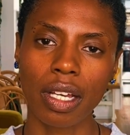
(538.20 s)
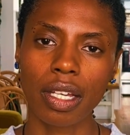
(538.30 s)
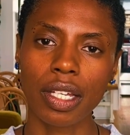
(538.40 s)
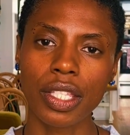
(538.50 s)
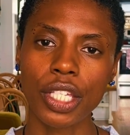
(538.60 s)

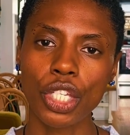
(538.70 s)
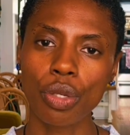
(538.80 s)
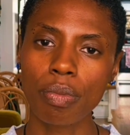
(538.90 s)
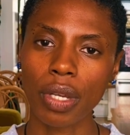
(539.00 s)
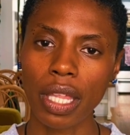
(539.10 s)
Continue
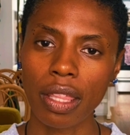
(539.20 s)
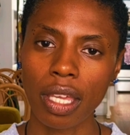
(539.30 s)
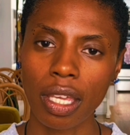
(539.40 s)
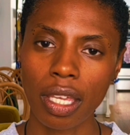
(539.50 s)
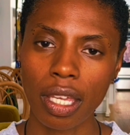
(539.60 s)

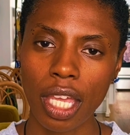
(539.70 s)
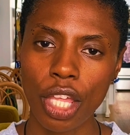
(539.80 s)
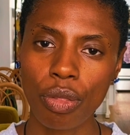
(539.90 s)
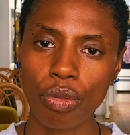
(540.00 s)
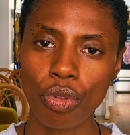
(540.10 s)
breathing
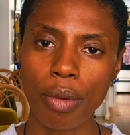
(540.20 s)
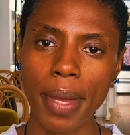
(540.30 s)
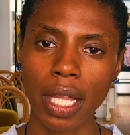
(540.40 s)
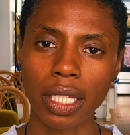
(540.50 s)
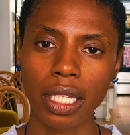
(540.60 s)
in through the
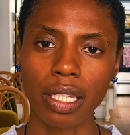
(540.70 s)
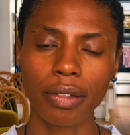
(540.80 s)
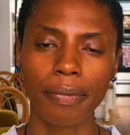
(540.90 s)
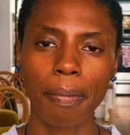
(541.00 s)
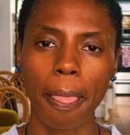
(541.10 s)
belly,
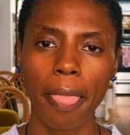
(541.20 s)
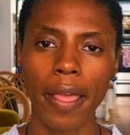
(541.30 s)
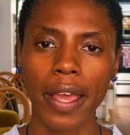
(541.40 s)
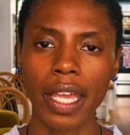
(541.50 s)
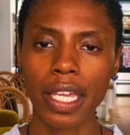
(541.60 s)

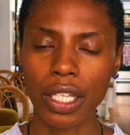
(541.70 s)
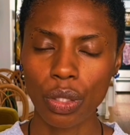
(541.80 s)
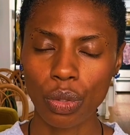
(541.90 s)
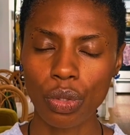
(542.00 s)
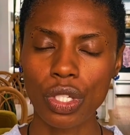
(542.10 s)
in
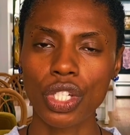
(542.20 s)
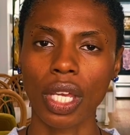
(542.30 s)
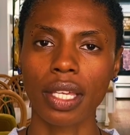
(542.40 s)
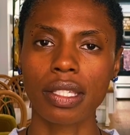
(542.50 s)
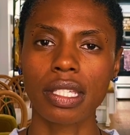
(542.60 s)
through the
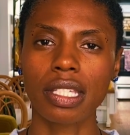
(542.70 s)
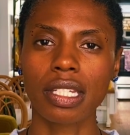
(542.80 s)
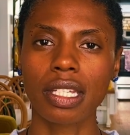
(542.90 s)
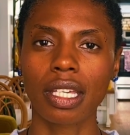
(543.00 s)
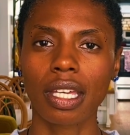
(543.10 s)
chest,
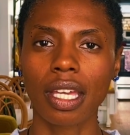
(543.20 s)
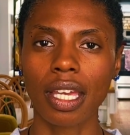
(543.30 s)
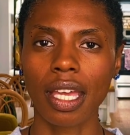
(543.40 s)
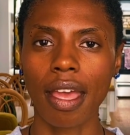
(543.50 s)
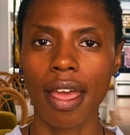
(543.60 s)

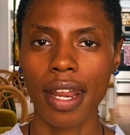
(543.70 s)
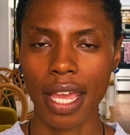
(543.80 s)
and